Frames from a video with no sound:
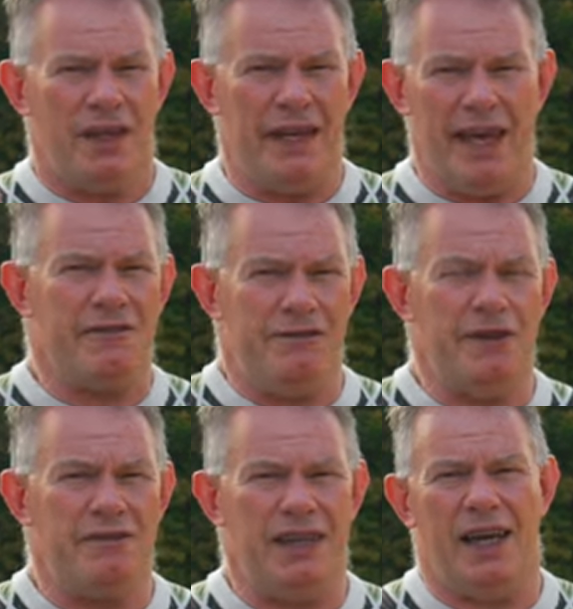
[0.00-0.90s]
the
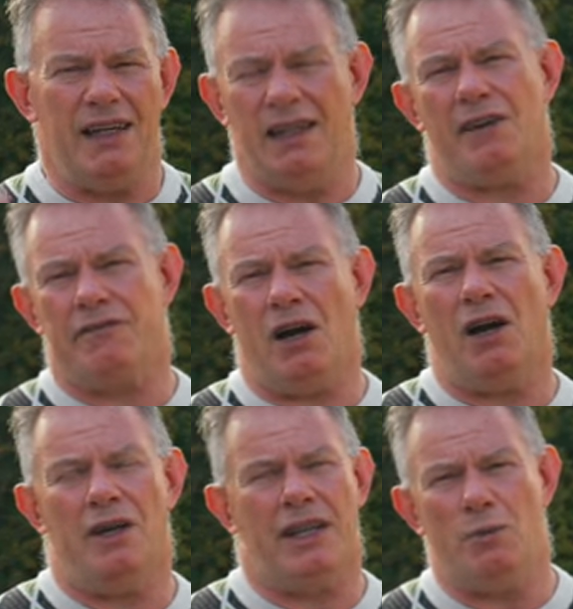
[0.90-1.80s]
F50 and the
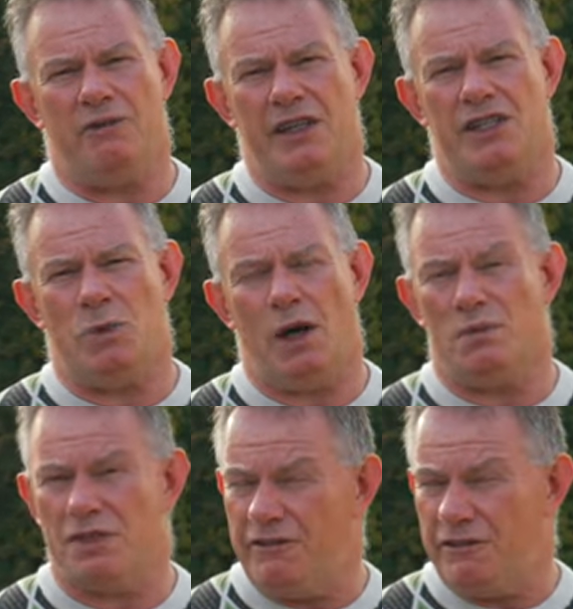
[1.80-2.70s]
LaFerrari, that were
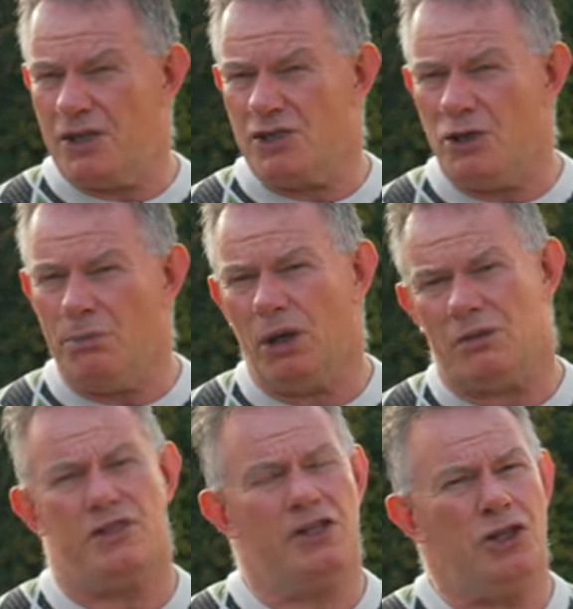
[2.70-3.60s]
V12s. The first 2
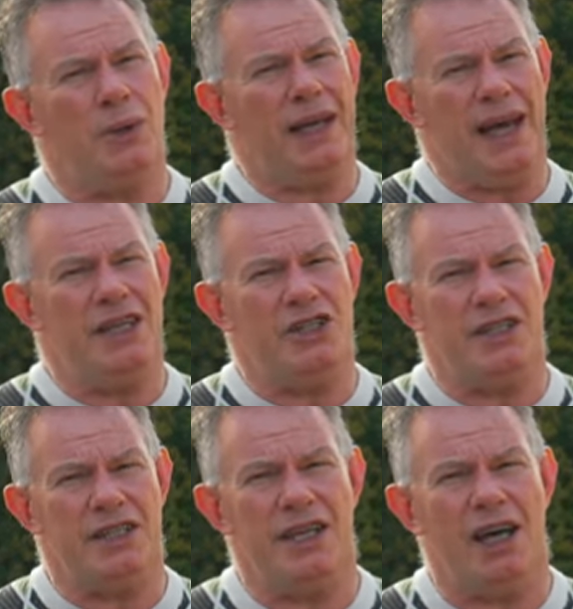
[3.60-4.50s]
models, the 288
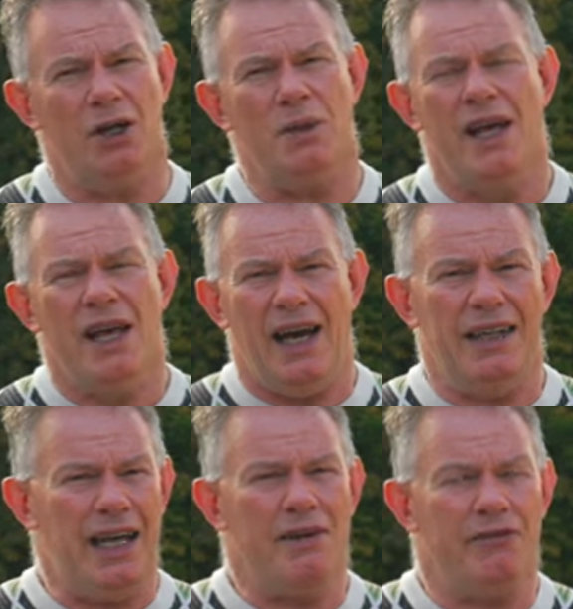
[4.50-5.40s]
GTO
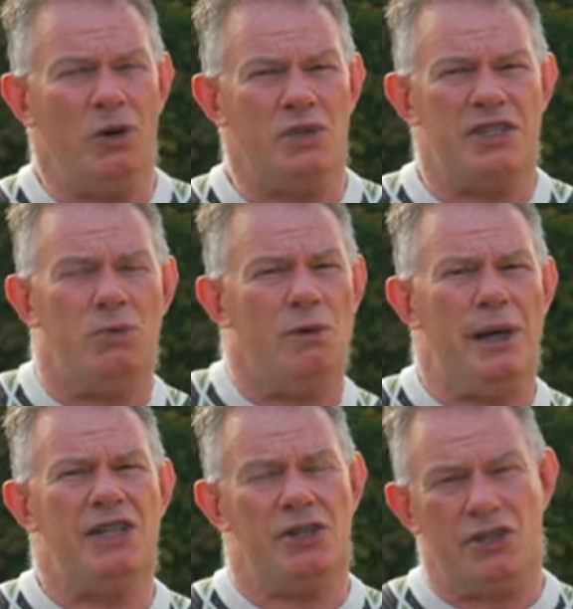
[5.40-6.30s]
and the F40, were
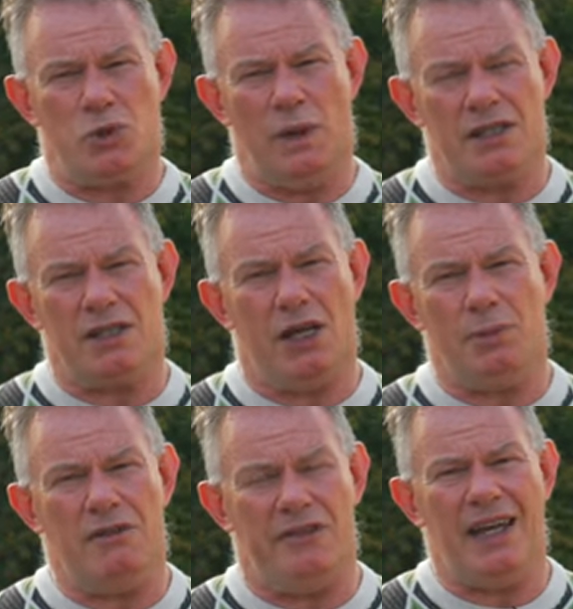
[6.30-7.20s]
based on twin
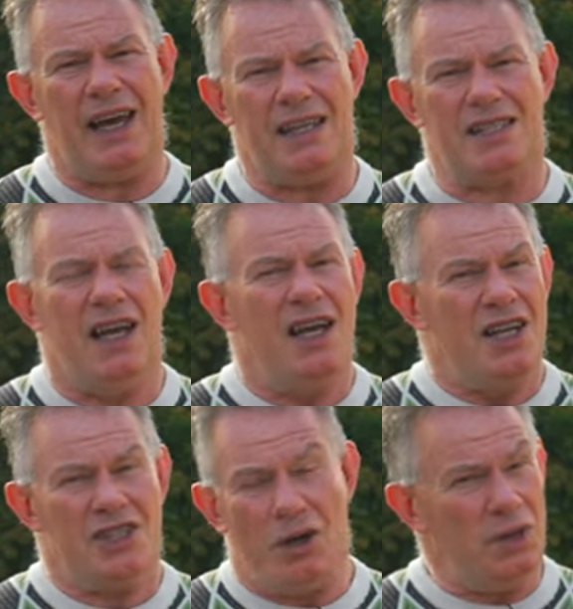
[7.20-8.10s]
turbo V8s,
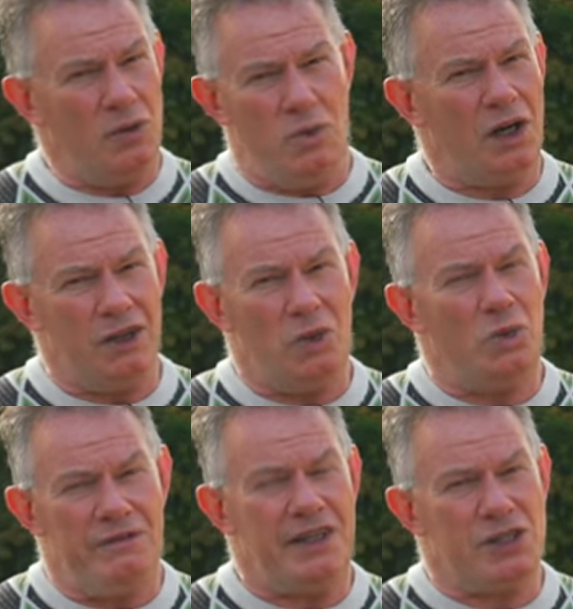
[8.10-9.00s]
so they weren't
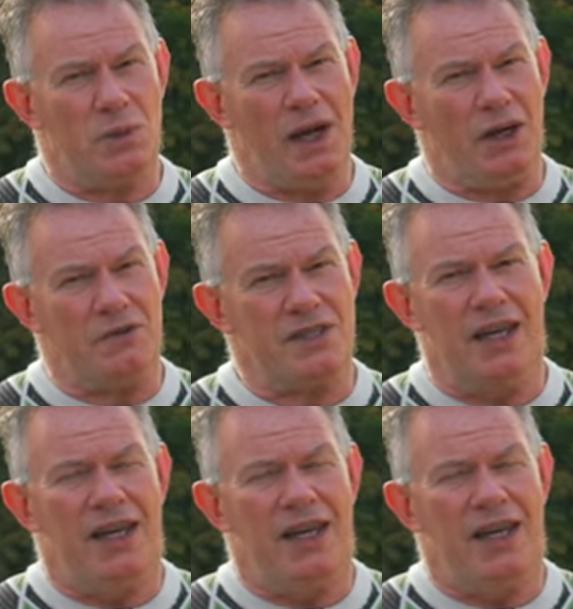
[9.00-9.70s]
all V12s.